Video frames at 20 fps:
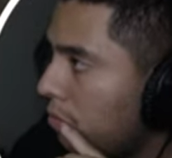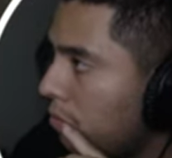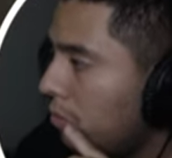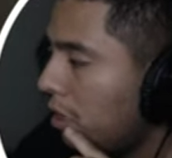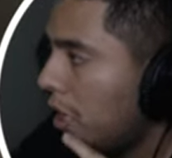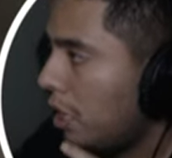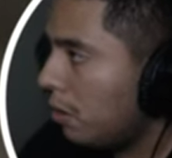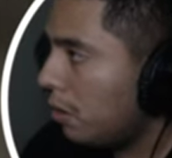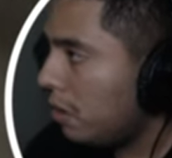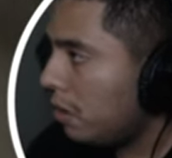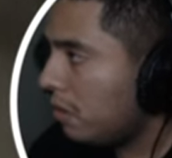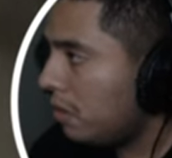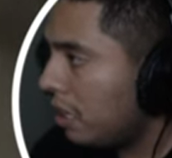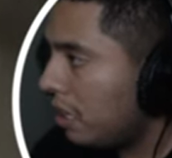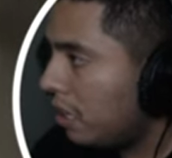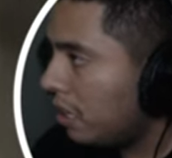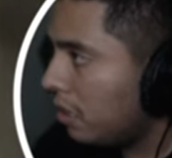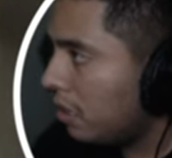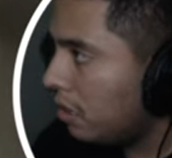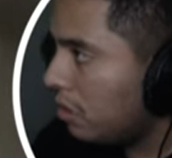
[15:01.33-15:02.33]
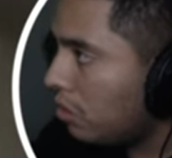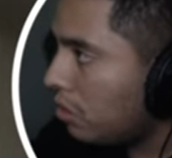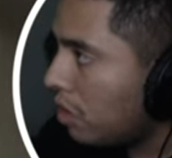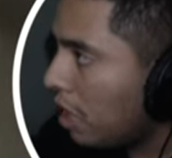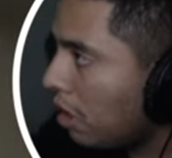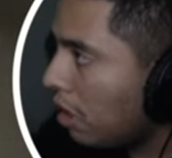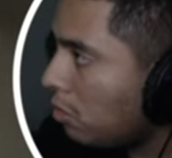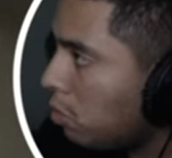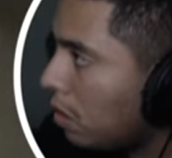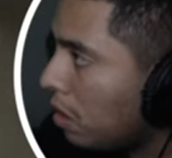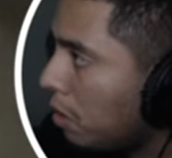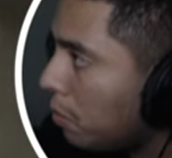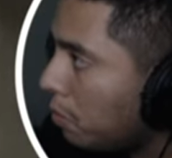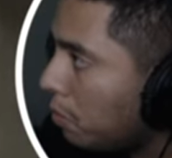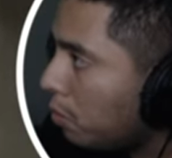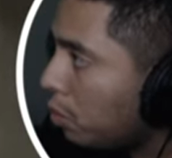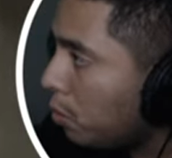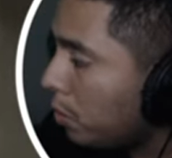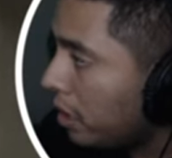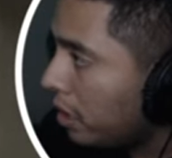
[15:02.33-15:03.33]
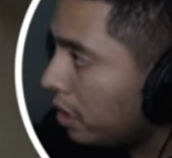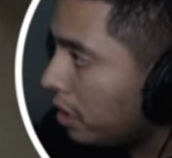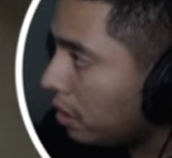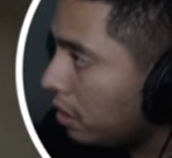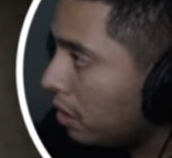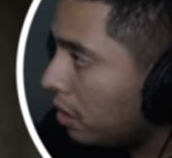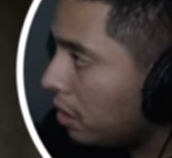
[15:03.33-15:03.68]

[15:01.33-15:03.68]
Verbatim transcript: Literally, that's what I'm doing.